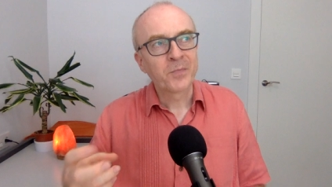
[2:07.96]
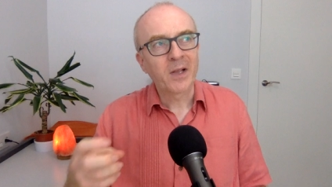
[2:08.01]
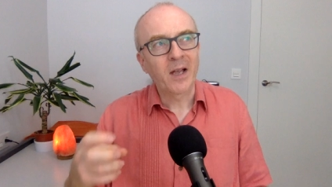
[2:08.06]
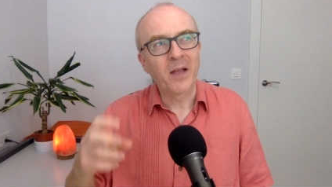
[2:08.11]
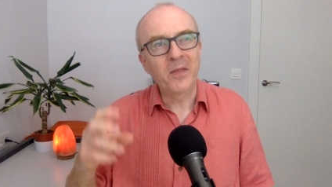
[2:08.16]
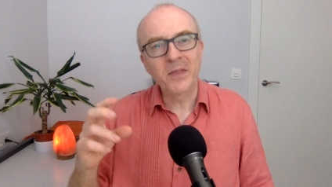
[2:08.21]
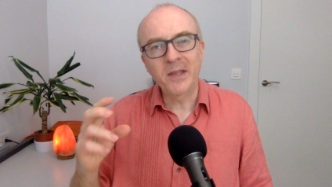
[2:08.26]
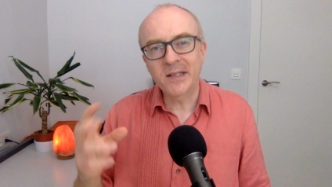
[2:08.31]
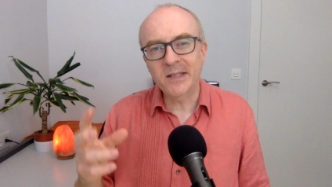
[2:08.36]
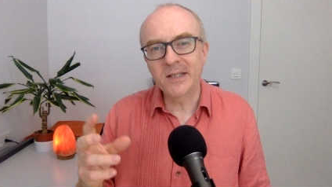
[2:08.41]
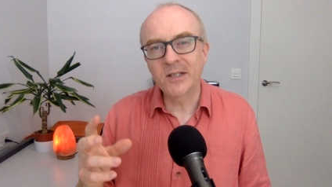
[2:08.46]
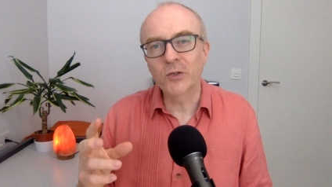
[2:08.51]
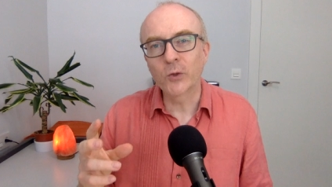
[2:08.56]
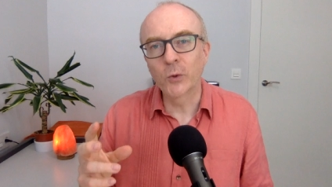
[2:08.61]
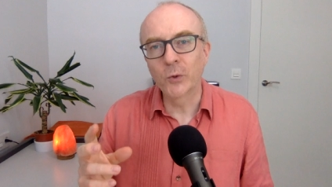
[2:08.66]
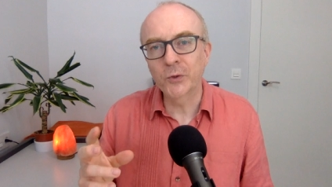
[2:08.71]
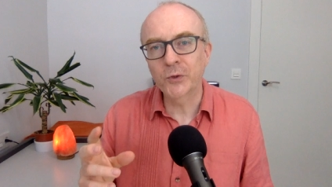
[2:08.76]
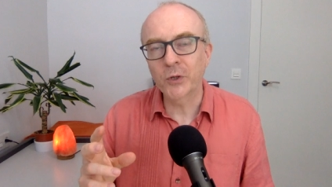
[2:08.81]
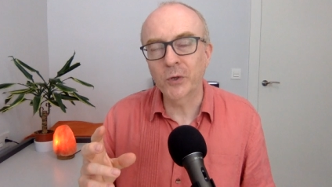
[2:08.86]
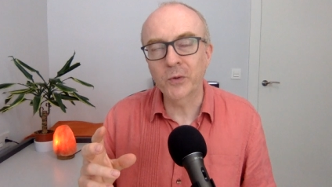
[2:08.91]
And this is
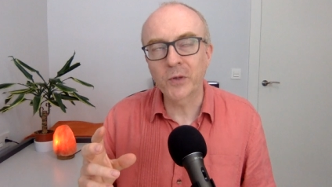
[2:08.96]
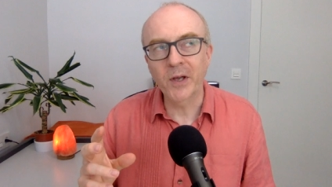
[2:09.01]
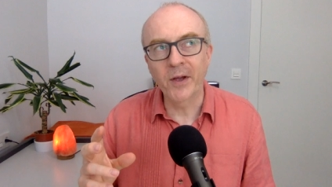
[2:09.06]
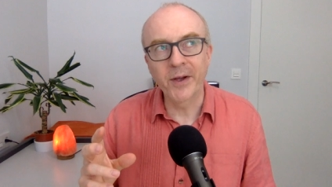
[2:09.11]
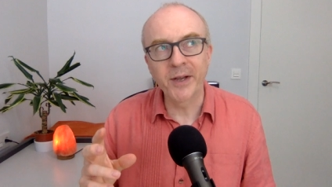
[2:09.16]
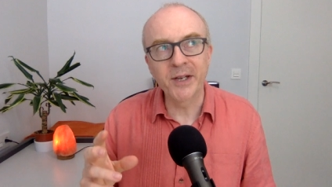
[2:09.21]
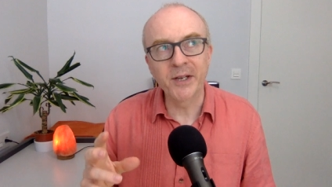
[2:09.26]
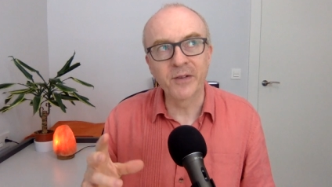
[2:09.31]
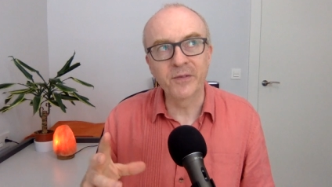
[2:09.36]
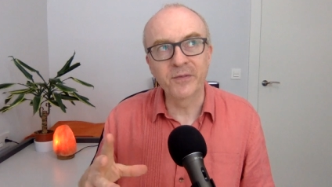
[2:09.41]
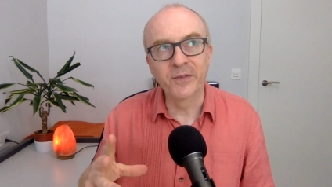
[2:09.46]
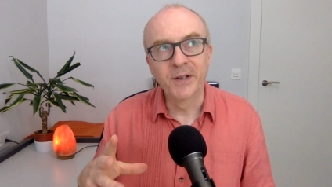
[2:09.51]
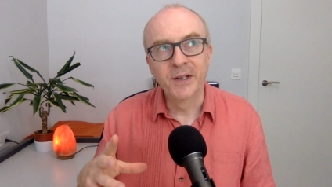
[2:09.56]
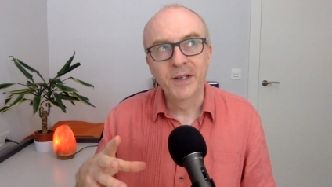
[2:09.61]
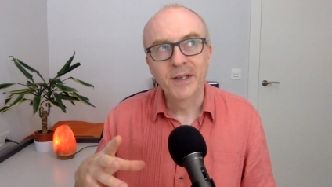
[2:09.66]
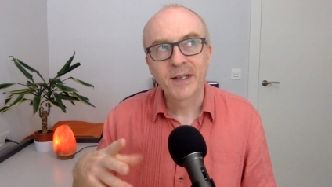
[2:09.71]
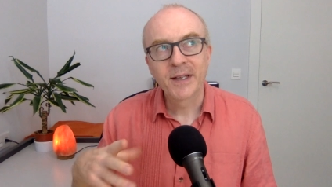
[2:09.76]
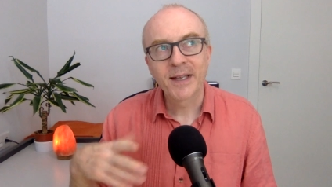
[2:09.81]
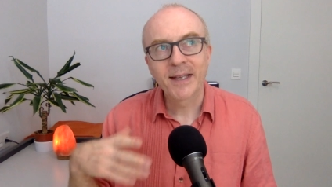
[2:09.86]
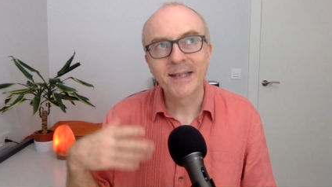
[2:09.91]
also kind of
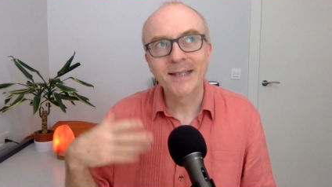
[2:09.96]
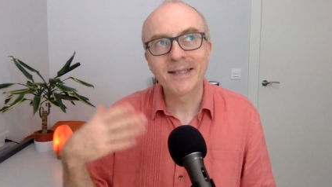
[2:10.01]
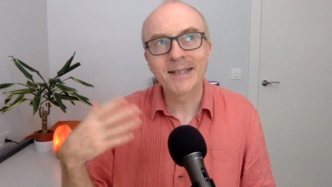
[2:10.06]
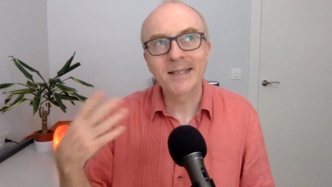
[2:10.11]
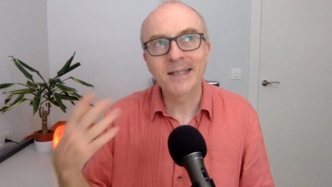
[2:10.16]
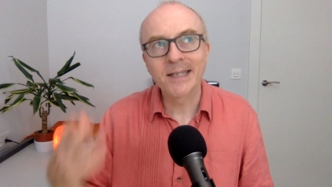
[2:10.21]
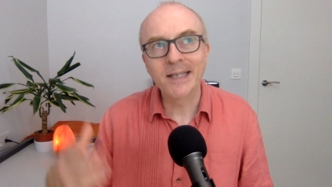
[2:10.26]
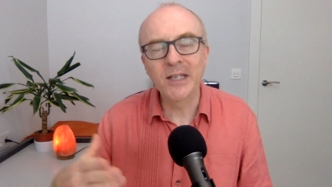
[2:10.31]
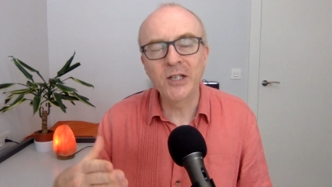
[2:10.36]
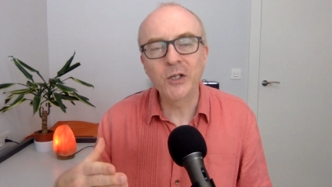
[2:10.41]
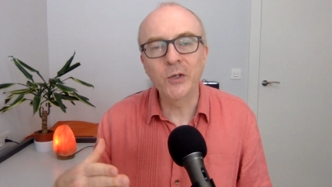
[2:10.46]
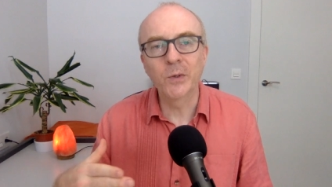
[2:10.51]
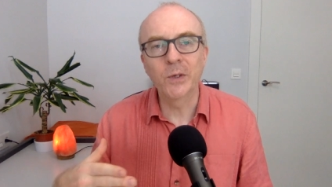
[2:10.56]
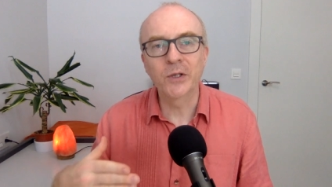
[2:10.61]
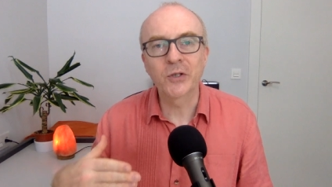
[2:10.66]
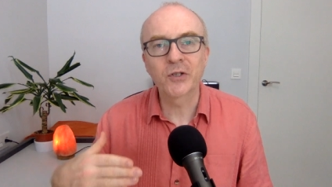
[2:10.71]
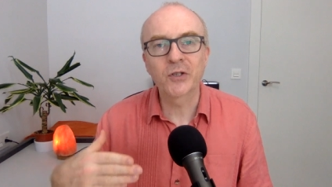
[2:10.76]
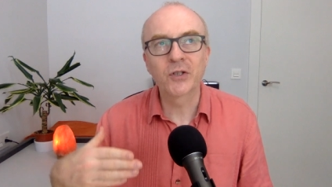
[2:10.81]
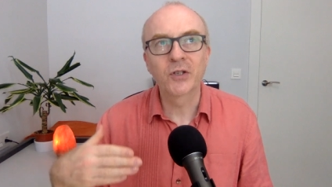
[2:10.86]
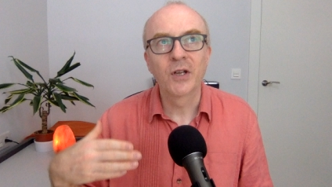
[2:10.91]

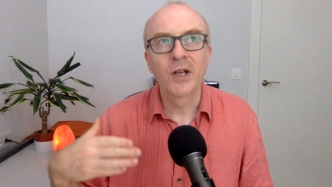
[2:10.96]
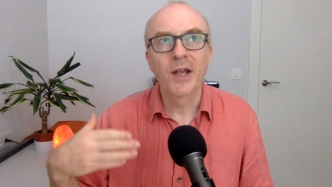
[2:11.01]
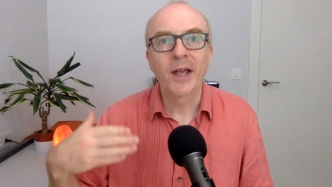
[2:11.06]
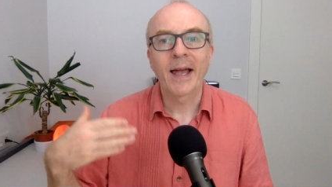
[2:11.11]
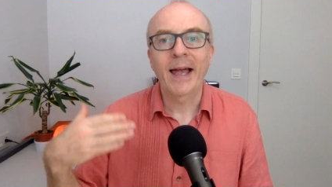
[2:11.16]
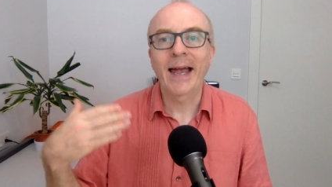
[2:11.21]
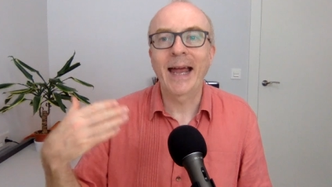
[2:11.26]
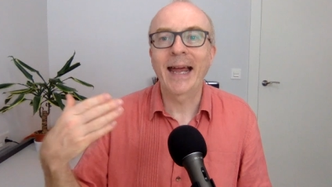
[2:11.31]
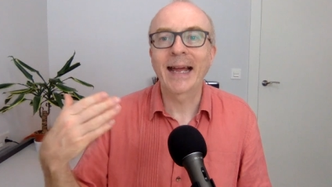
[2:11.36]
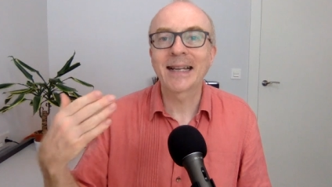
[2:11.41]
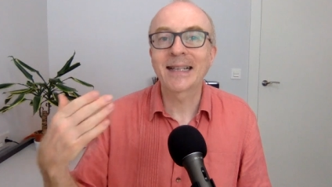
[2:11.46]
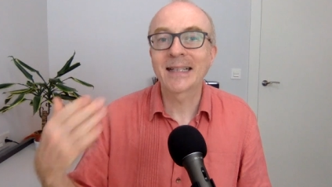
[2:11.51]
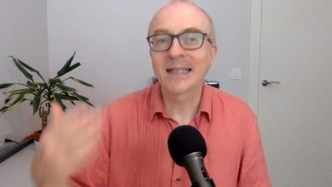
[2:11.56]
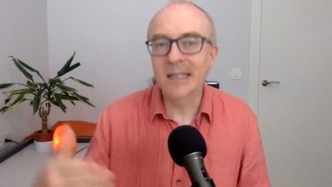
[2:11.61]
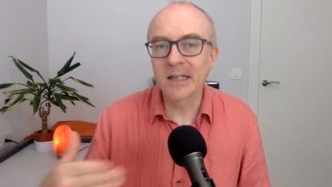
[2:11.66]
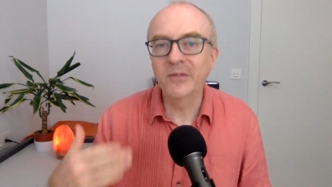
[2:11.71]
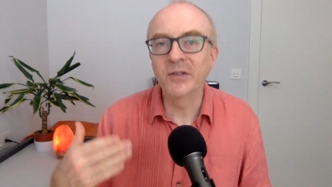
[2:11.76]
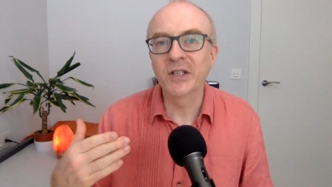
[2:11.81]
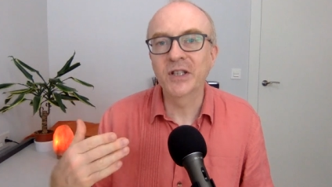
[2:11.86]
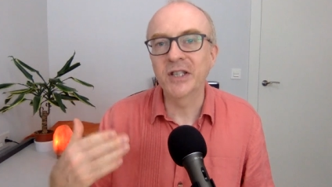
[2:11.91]
continuous
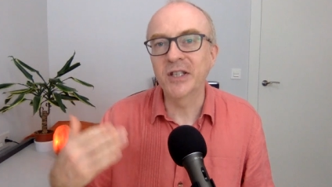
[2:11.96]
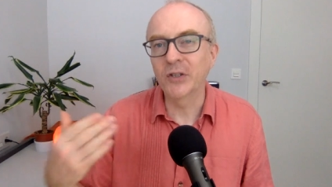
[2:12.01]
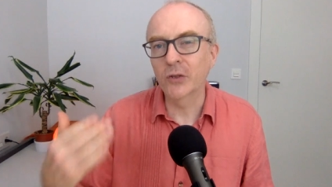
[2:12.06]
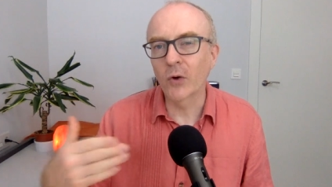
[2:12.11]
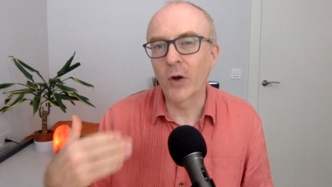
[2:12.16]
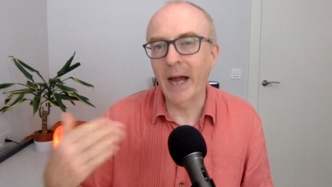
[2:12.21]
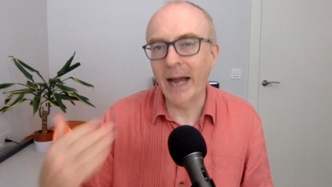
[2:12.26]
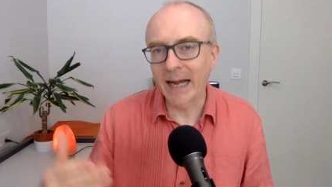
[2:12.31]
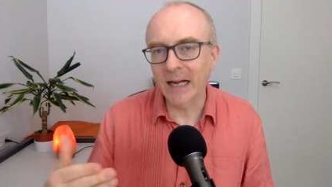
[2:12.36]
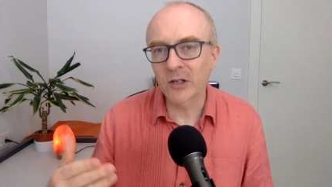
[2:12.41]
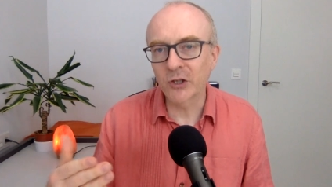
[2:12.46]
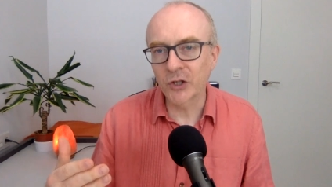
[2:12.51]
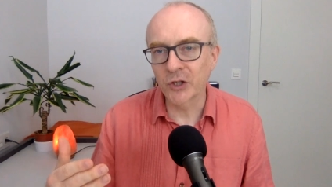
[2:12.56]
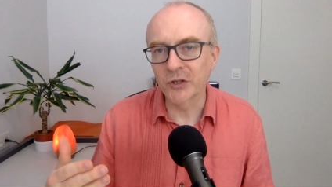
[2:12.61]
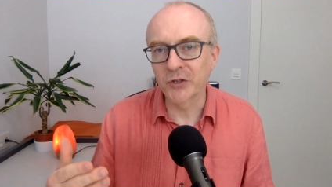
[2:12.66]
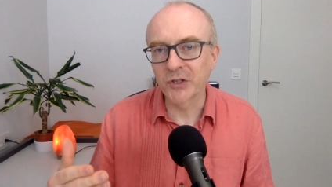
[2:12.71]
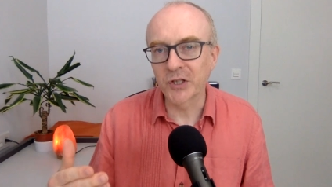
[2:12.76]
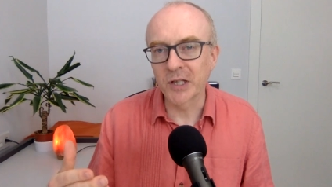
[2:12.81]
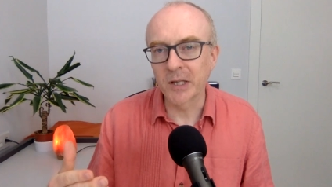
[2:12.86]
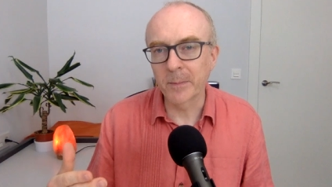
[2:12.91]
activities or
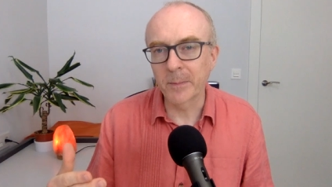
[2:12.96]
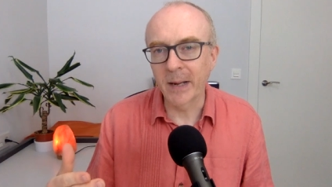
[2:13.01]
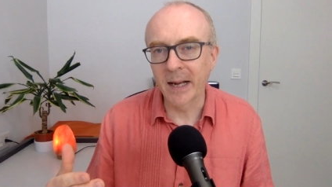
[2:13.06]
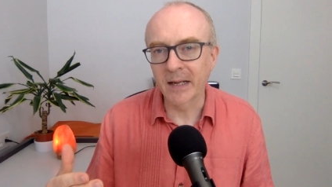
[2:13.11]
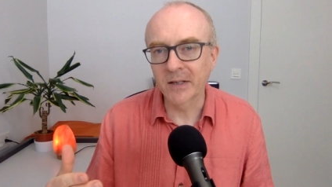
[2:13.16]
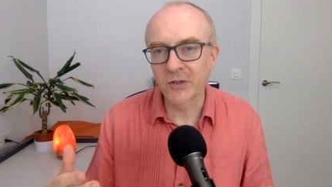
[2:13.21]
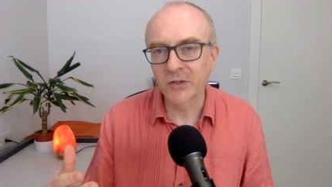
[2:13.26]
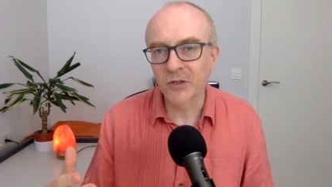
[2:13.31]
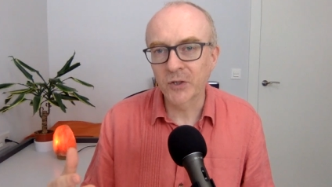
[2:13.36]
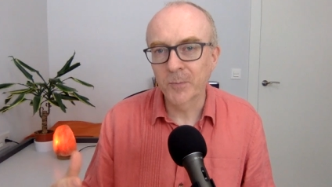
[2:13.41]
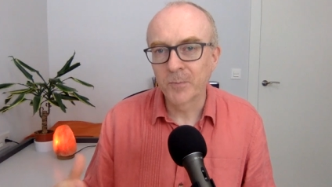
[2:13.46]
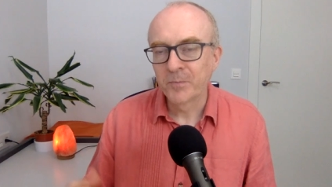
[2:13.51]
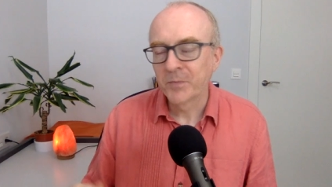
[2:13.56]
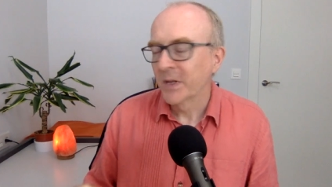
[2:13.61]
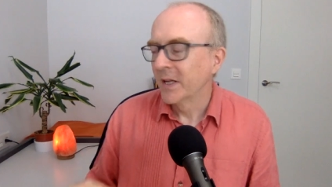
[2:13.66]
actions in the past.